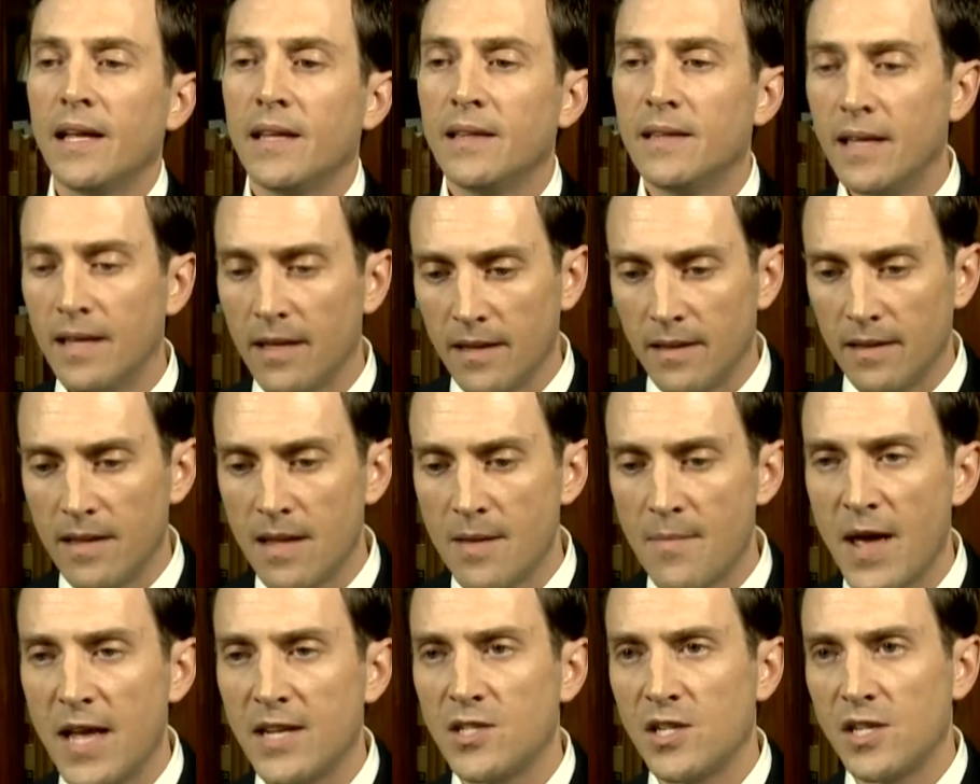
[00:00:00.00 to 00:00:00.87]
The, the
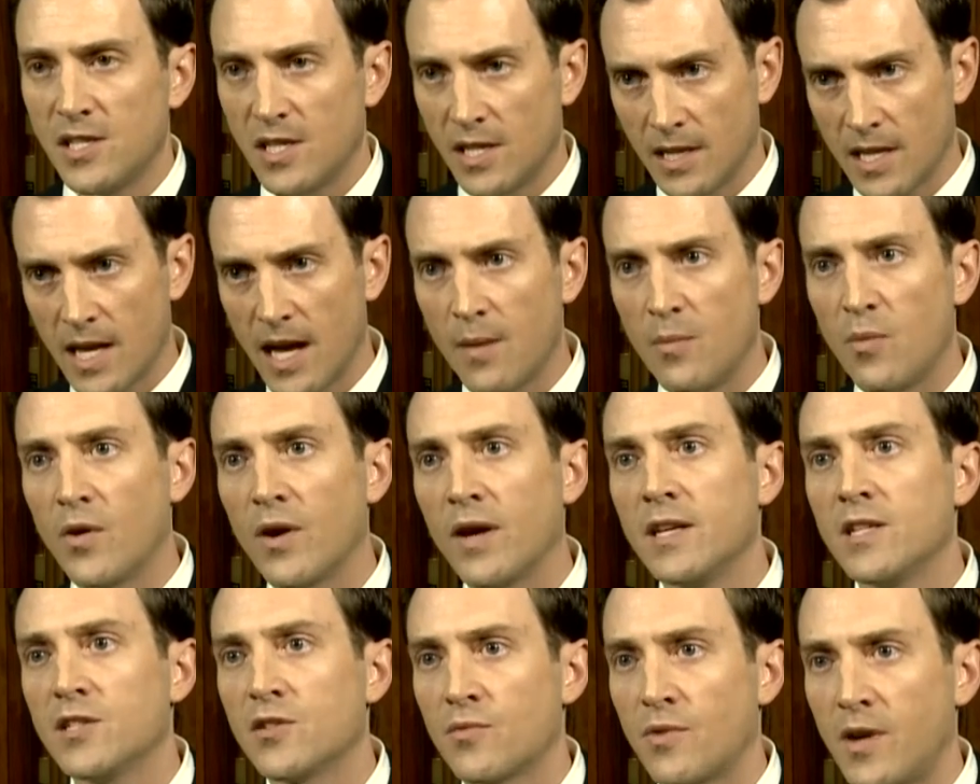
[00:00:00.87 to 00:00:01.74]
Imagination Library
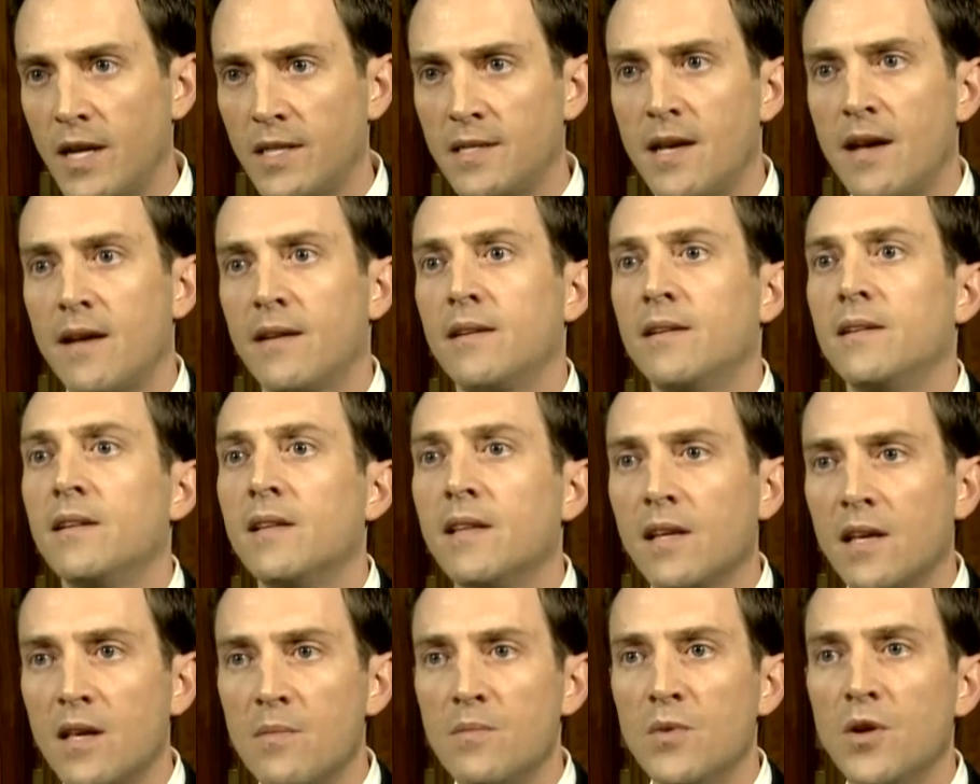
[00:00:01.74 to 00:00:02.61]
spreads out into the
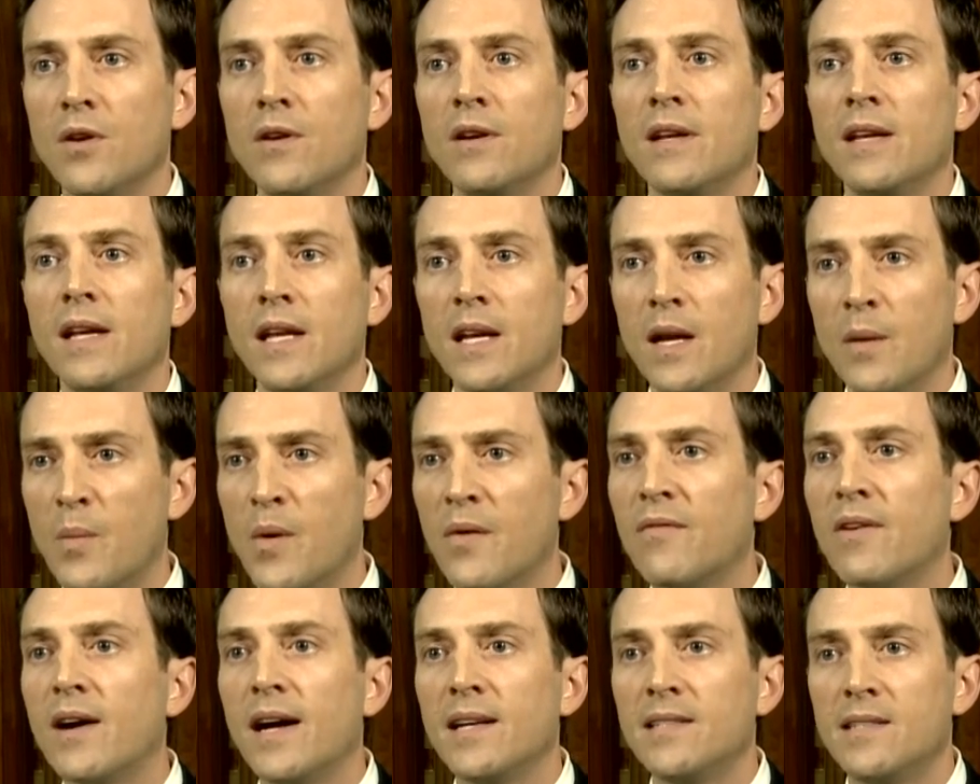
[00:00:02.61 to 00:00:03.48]
community and it
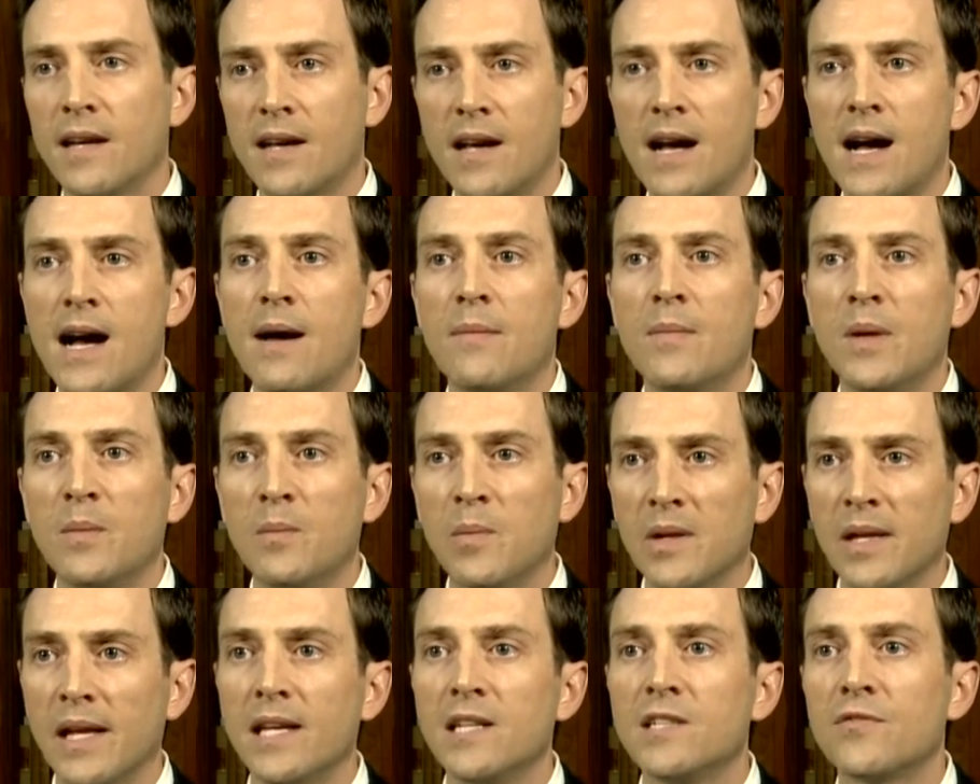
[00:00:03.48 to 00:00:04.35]
provides a common
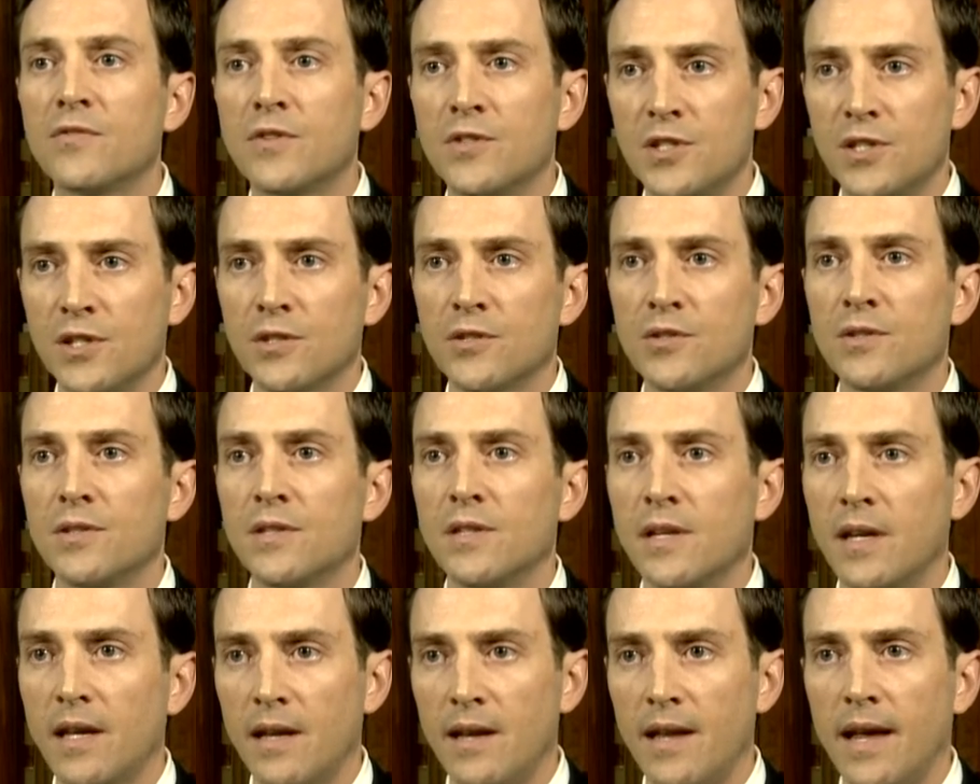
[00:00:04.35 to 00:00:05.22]
place for children to
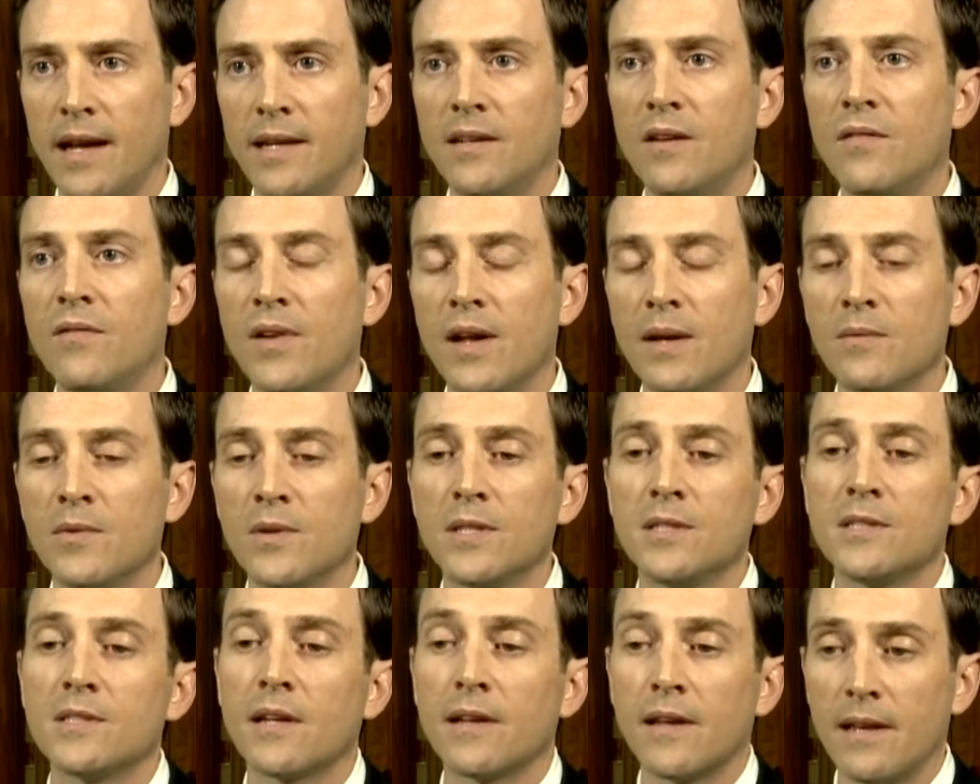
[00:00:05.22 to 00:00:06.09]
connect and
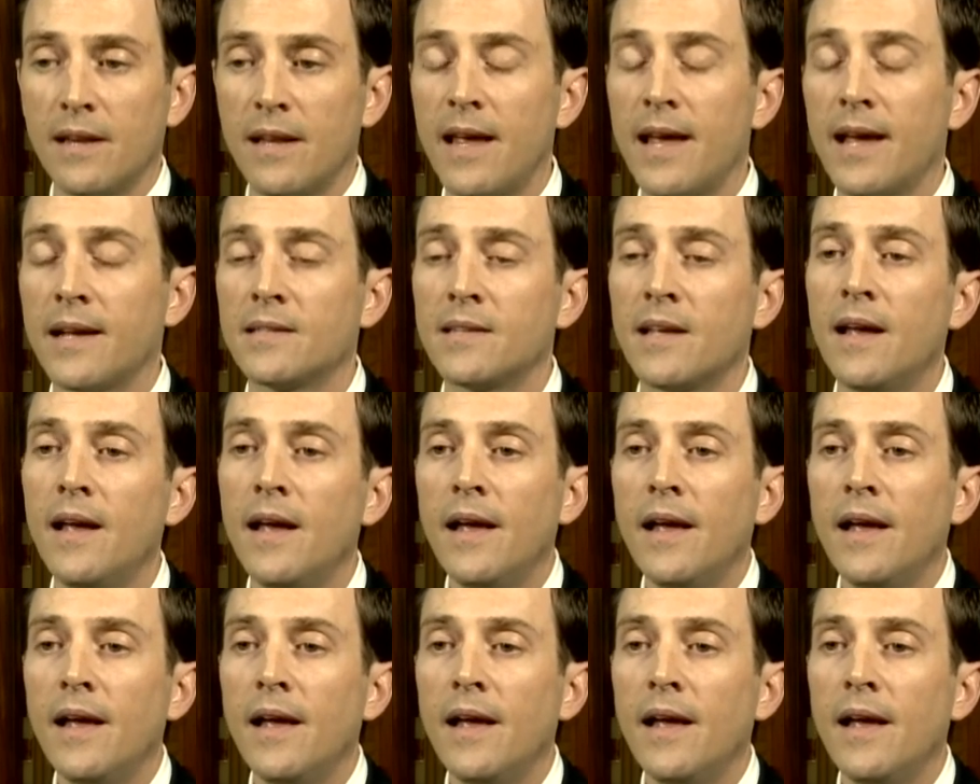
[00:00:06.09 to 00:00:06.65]
families to connect.